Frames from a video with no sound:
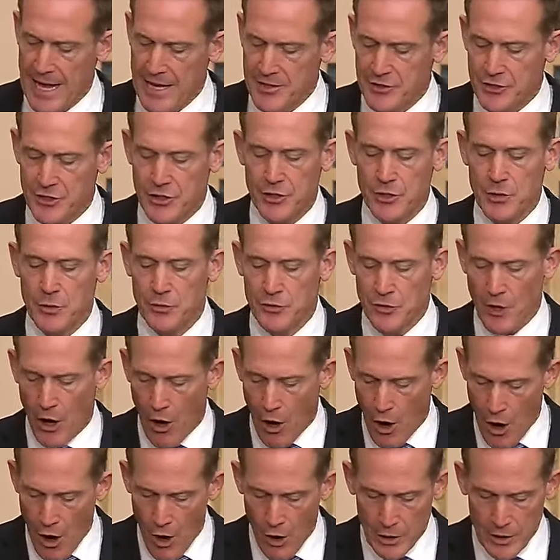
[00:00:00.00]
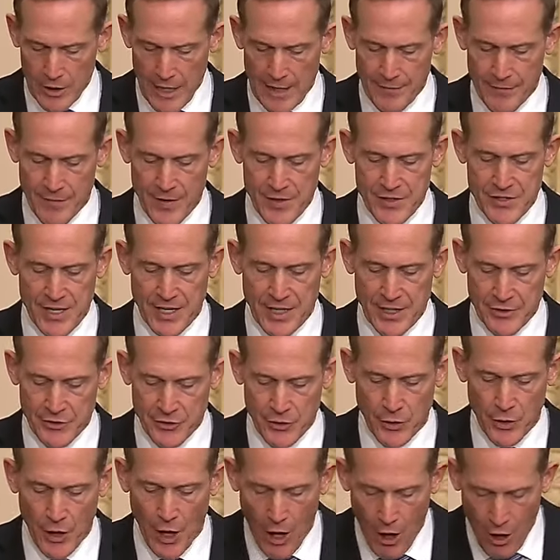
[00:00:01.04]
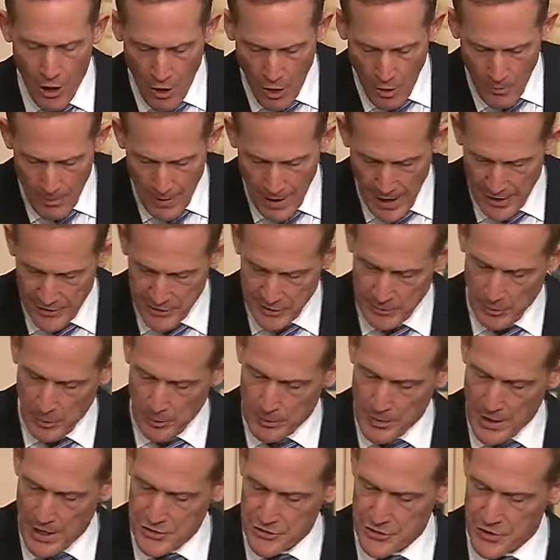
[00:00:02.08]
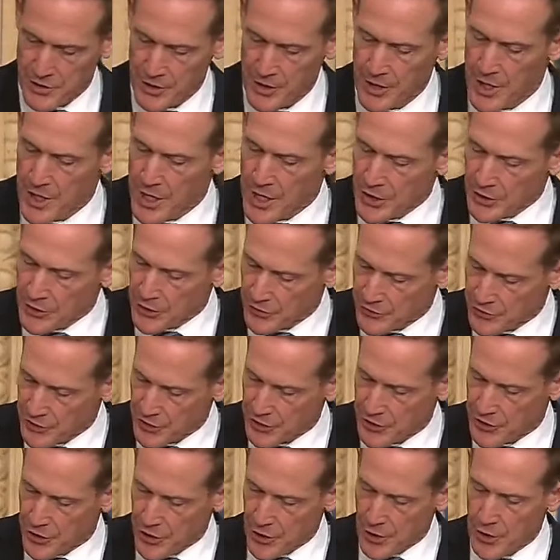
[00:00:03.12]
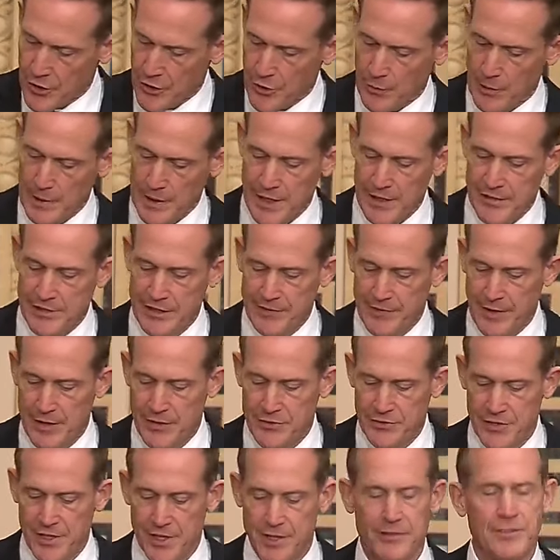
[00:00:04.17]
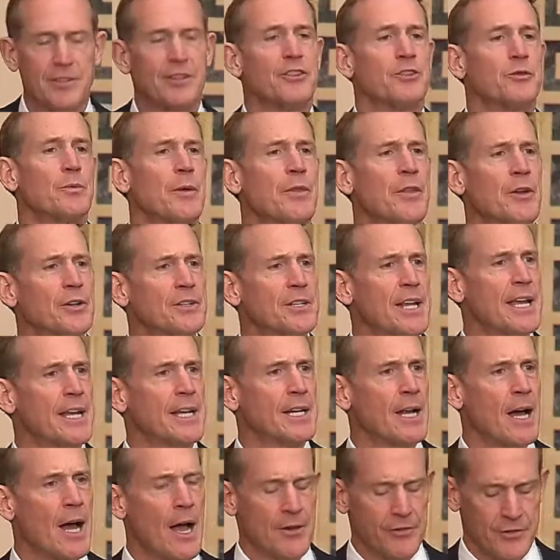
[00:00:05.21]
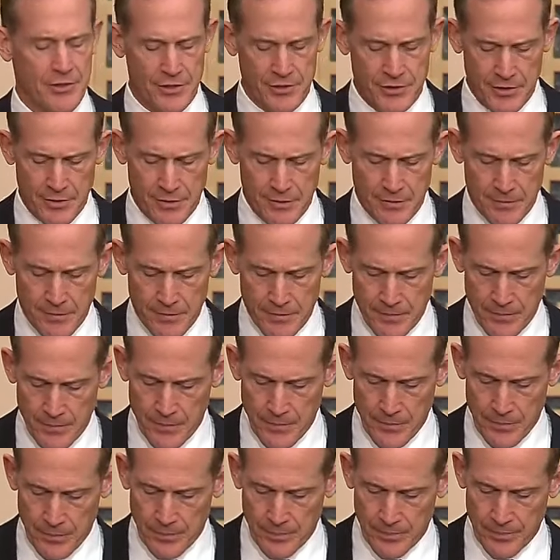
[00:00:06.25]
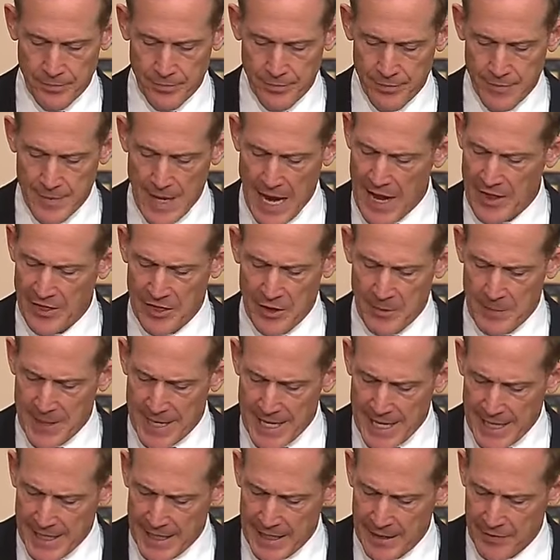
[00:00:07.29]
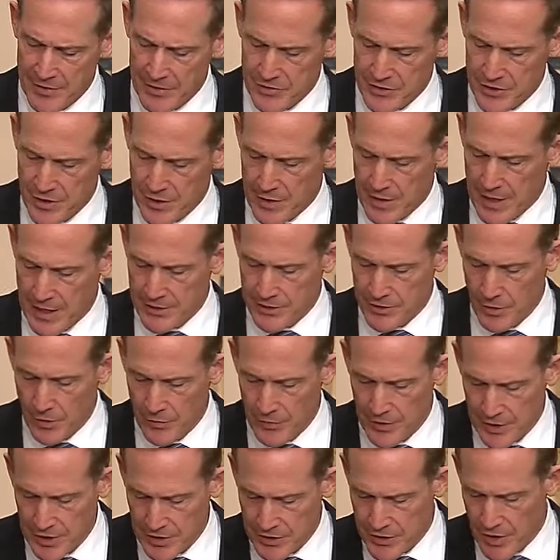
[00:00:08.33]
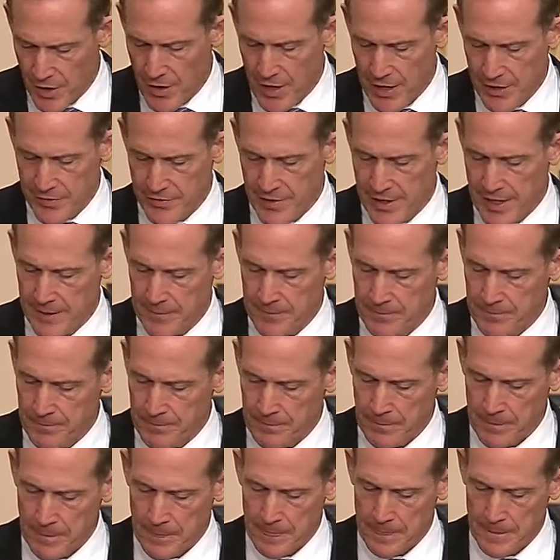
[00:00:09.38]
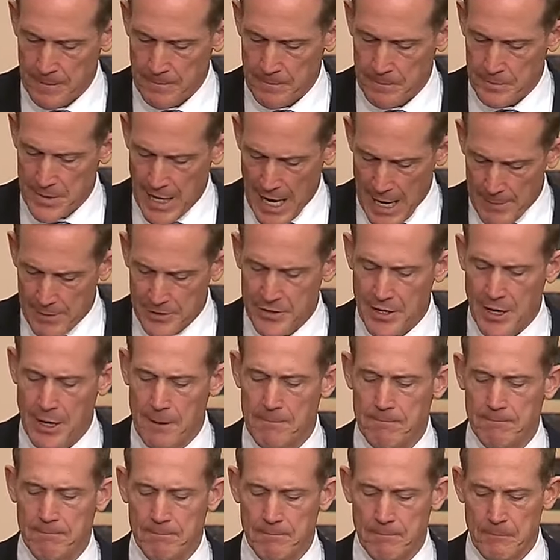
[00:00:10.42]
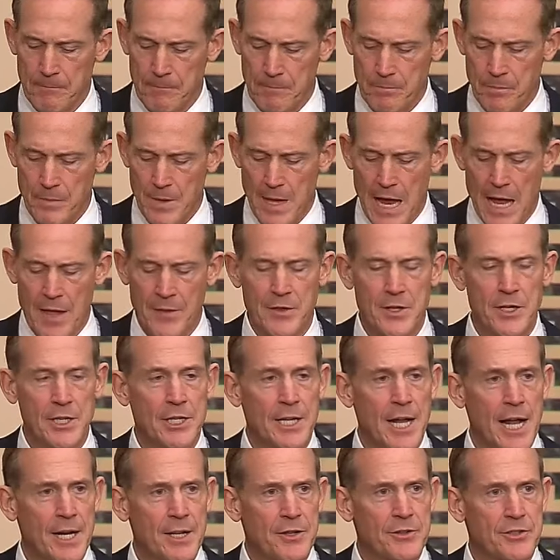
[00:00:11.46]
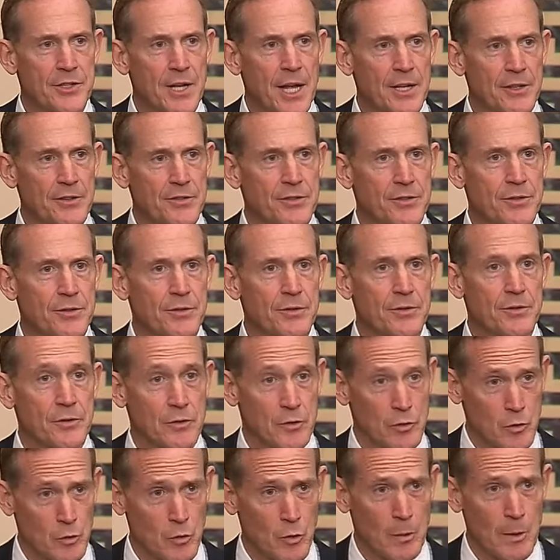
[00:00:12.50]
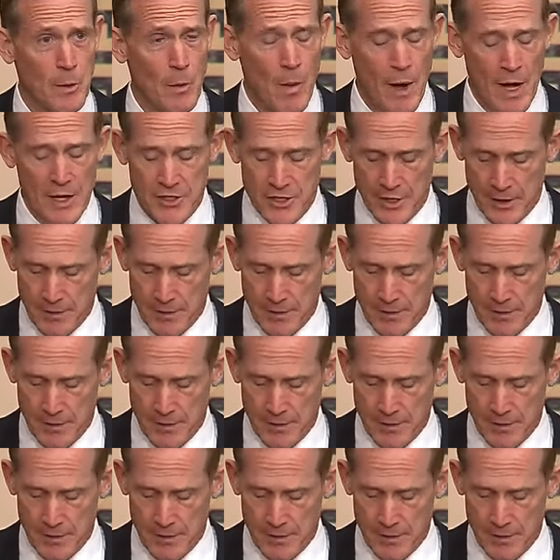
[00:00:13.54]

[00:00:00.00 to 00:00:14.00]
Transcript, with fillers: to use all leverage and exert all possible pressure to secure the release of our citizens when they're taken hostage. At the beginning of this year, I told the Qataris that time is up and the United States will be watching.